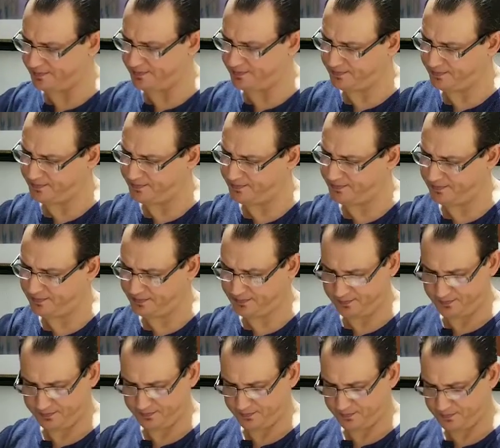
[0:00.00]

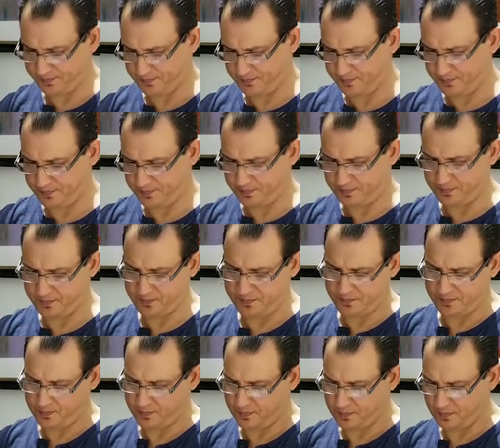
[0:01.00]

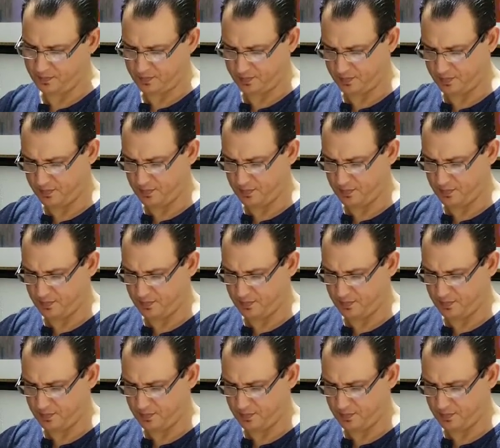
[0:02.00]
Nothing is said.